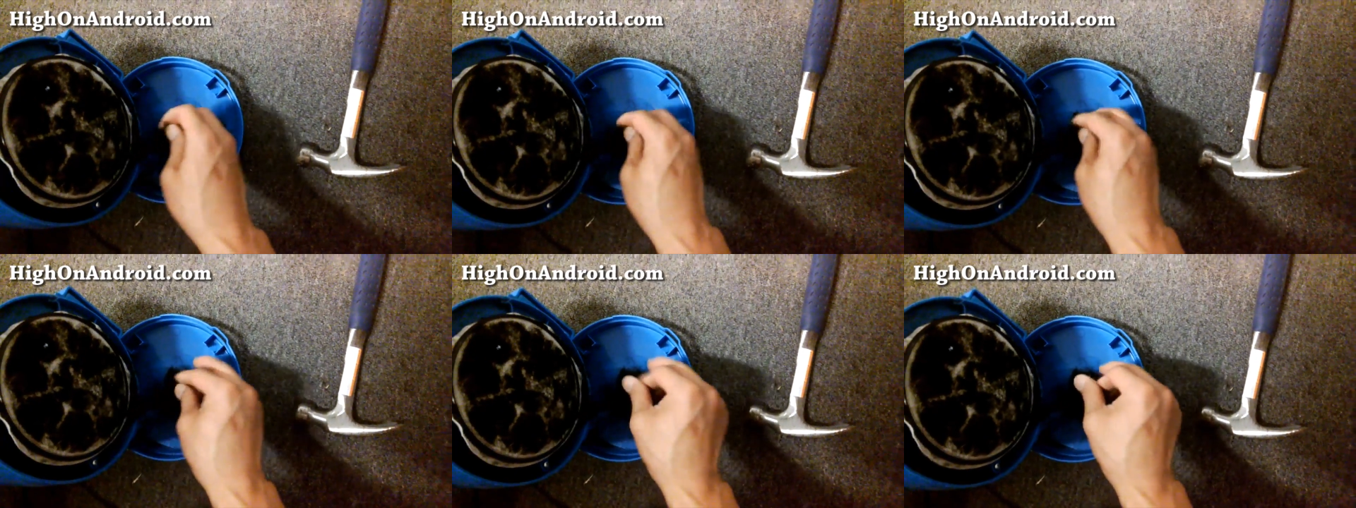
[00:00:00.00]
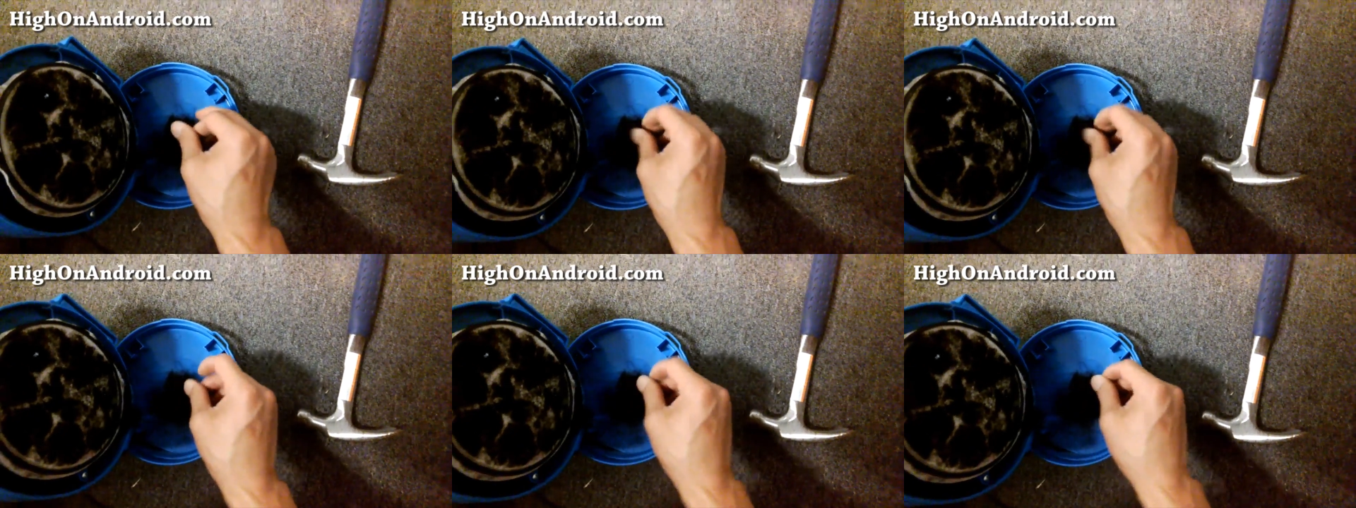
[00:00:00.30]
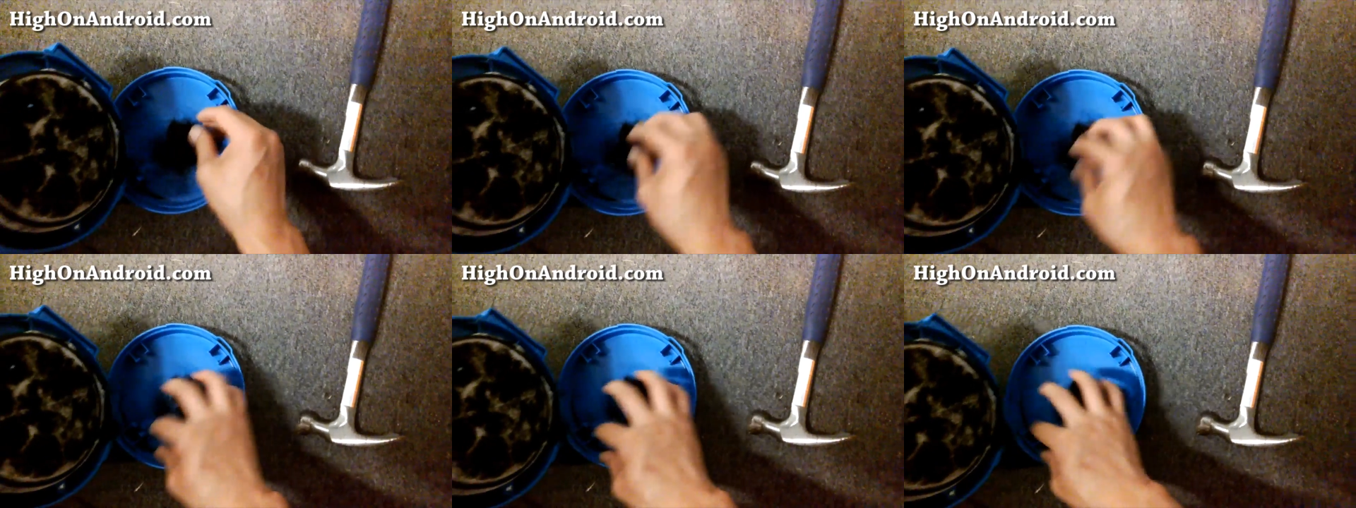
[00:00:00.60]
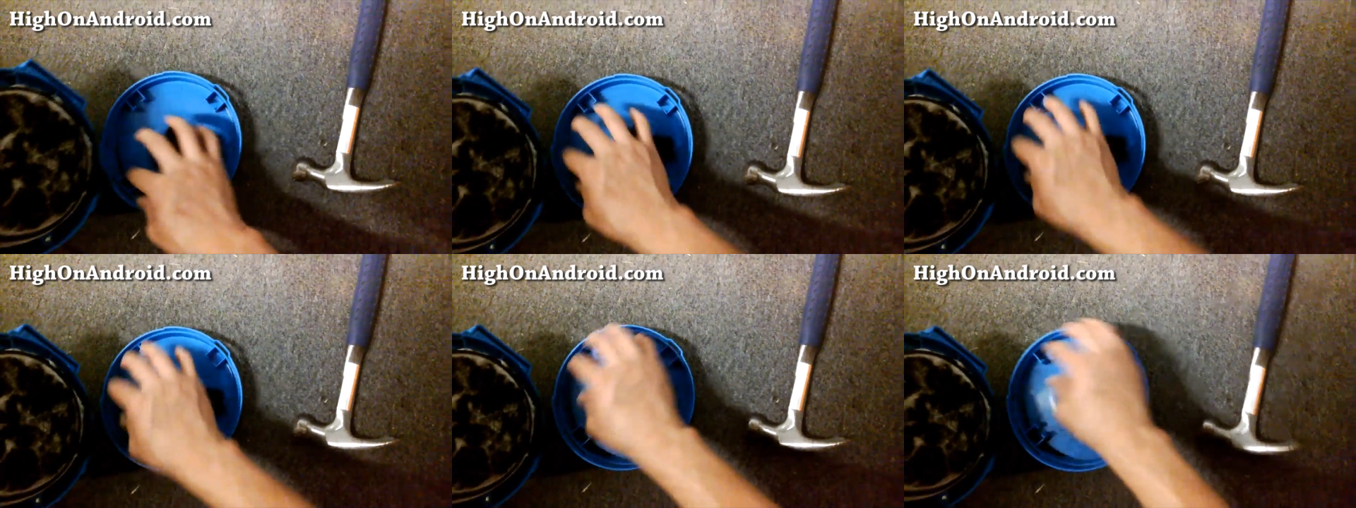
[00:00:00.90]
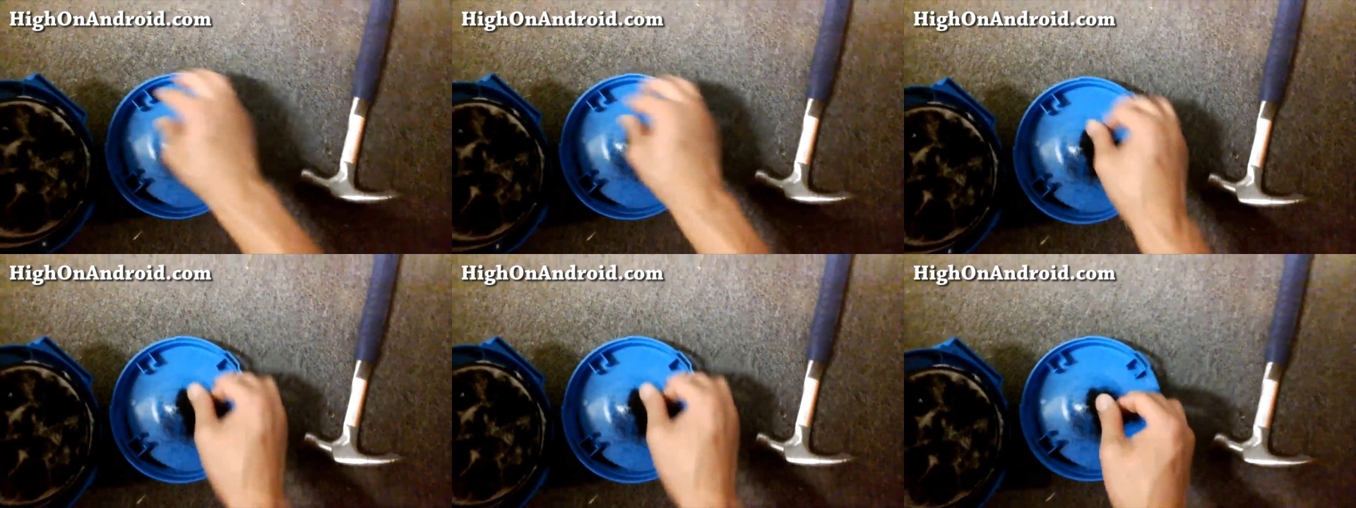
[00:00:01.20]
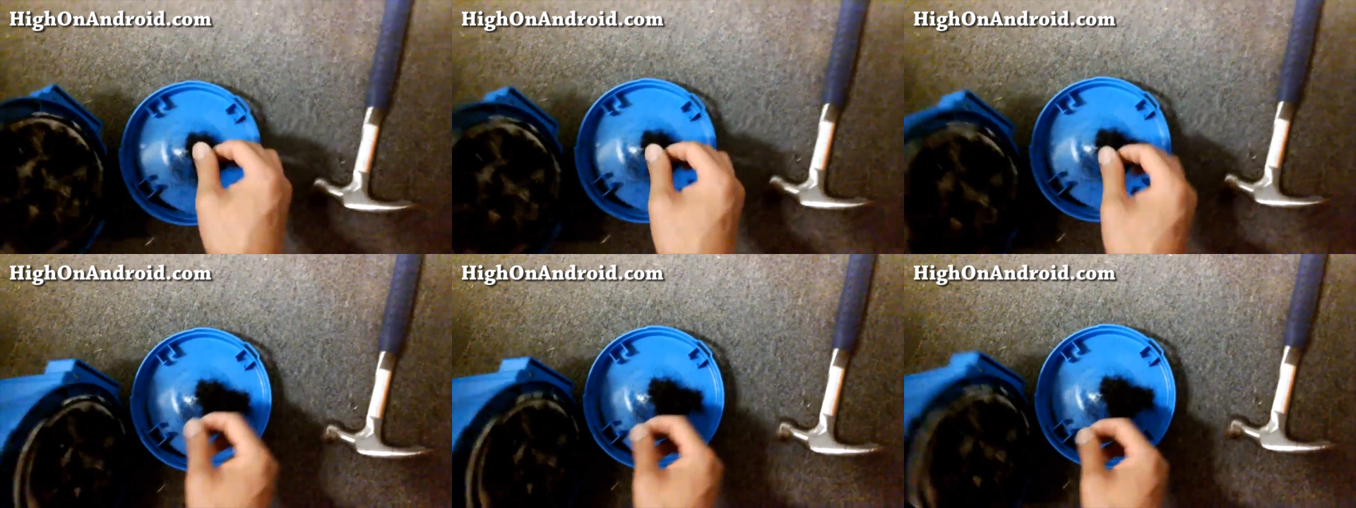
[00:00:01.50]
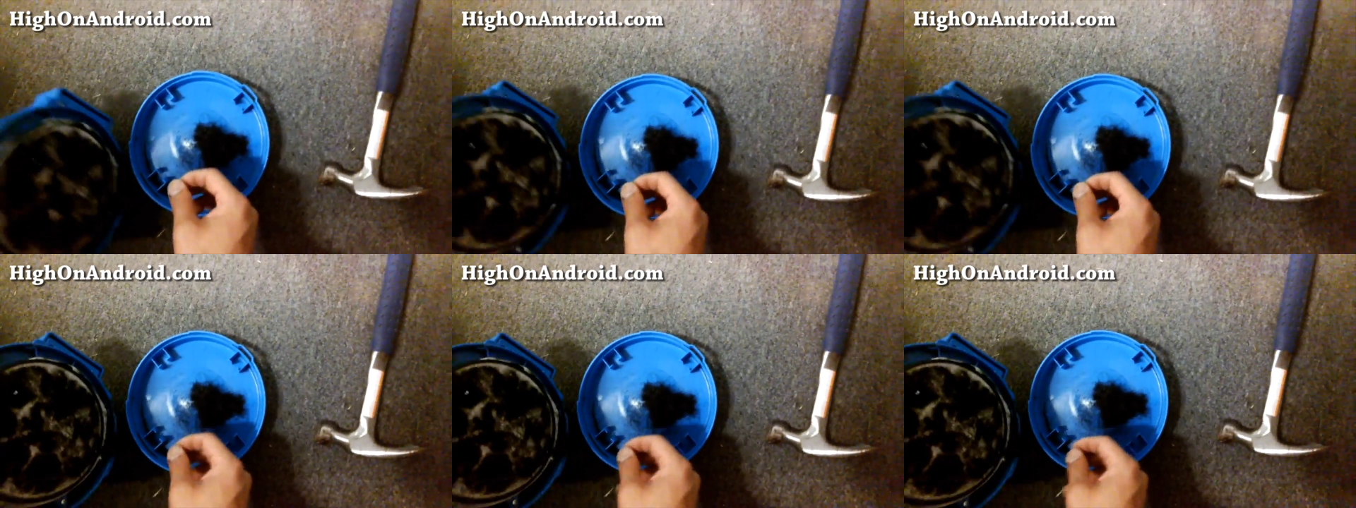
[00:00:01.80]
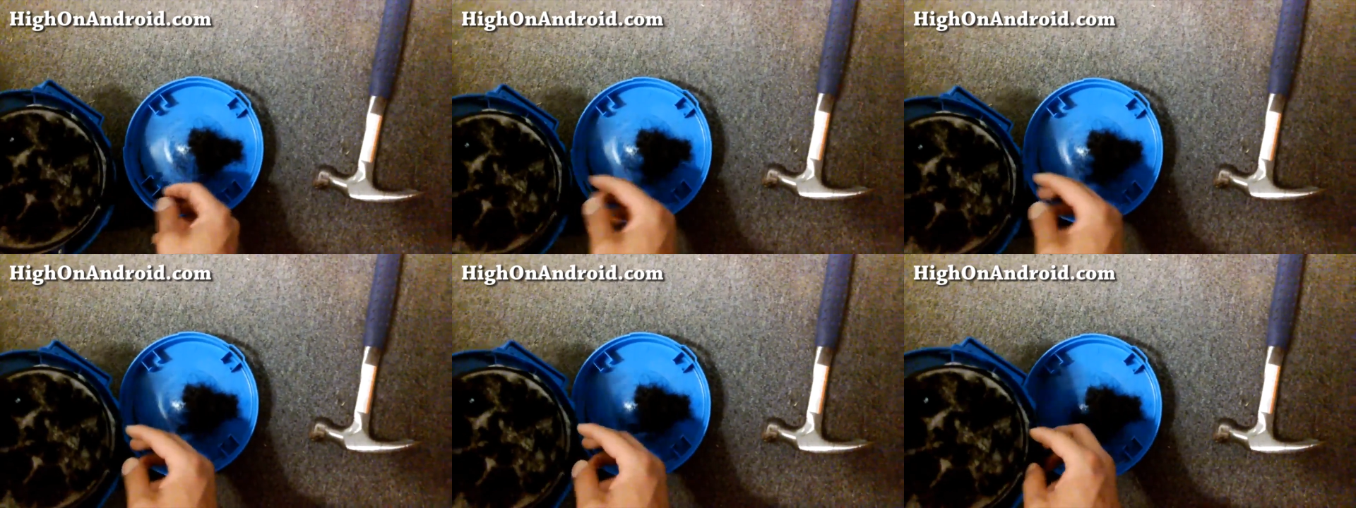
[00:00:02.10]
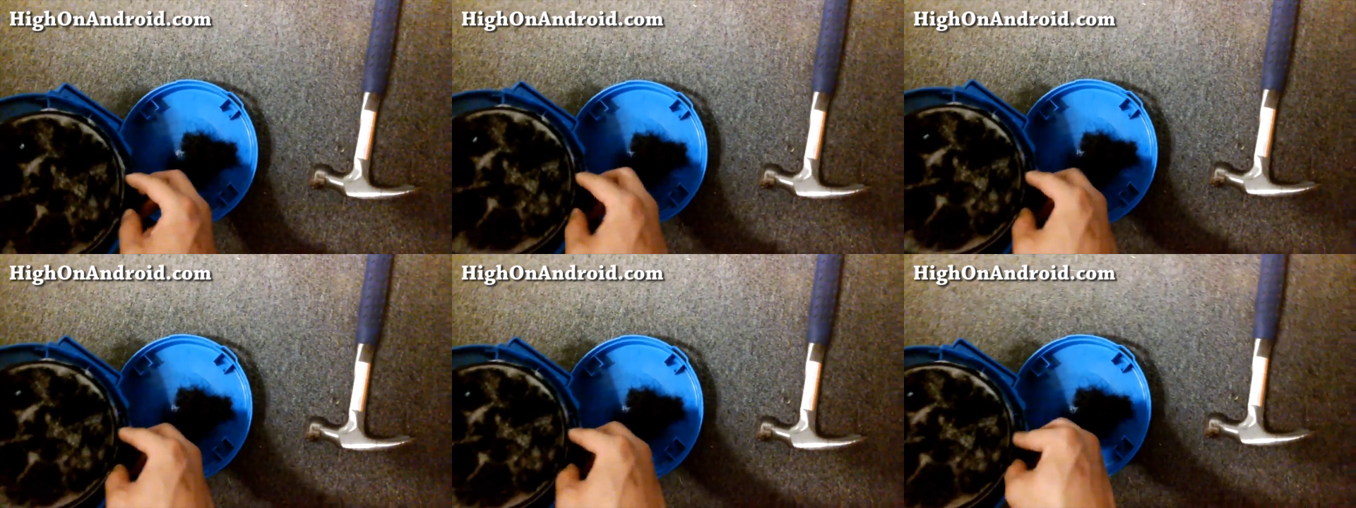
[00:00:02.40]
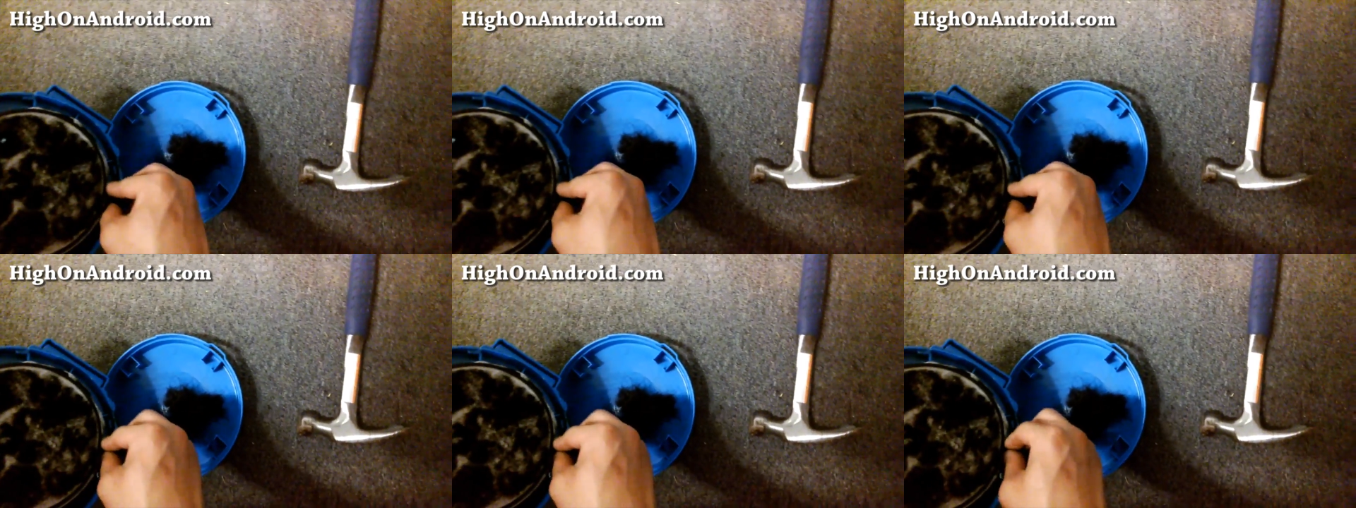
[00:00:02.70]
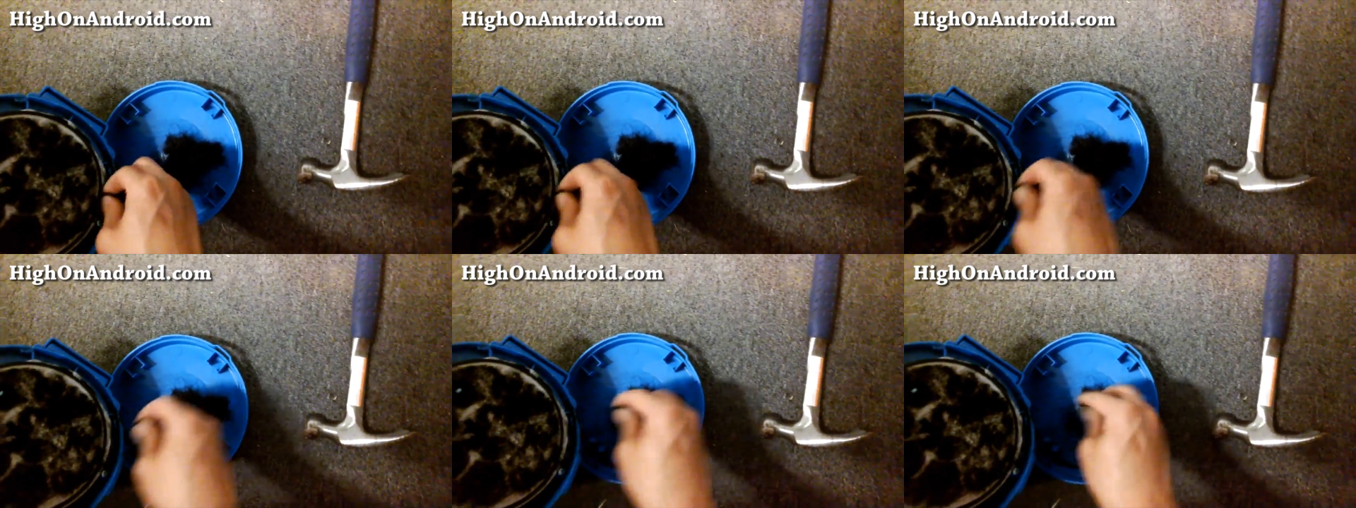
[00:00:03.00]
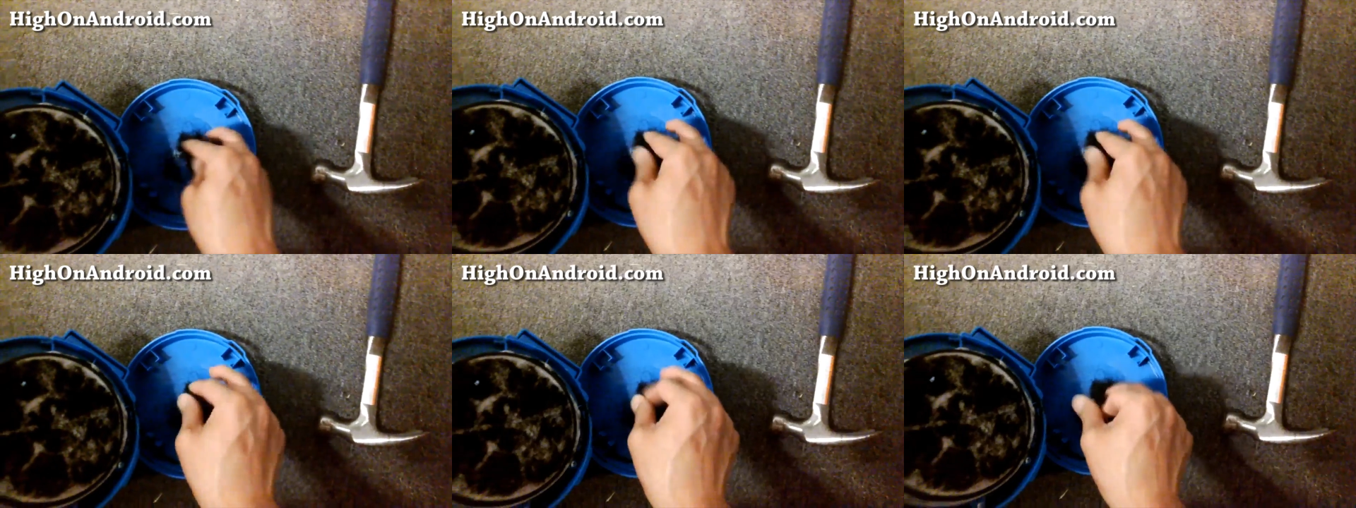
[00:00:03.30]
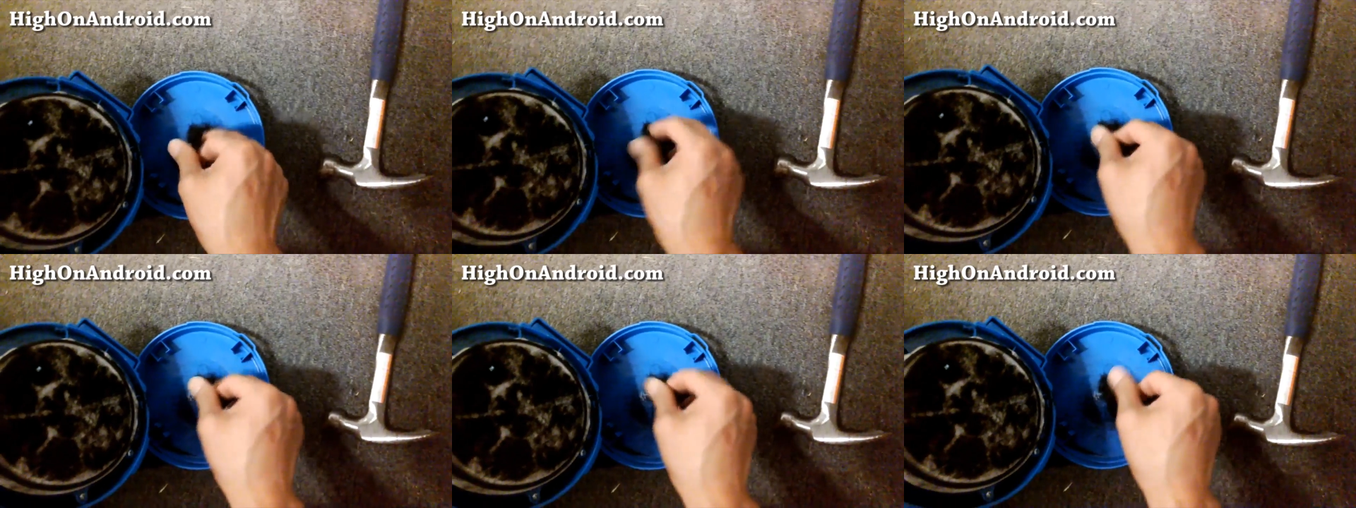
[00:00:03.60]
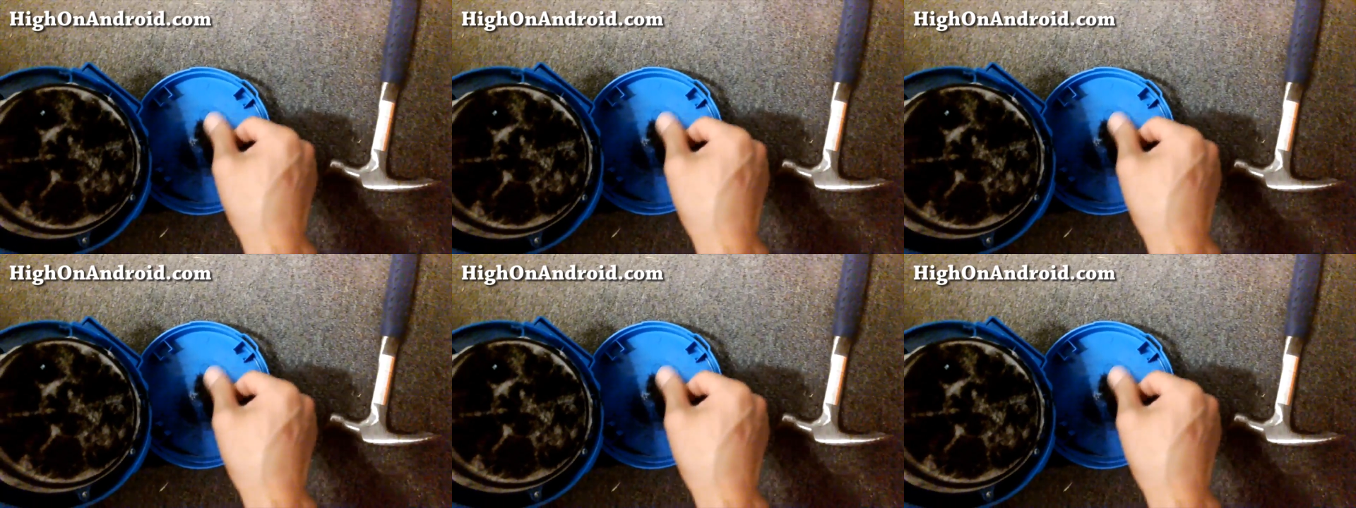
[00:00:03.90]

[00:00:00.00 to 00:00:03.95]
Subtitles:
Nobody's mouth can be seen.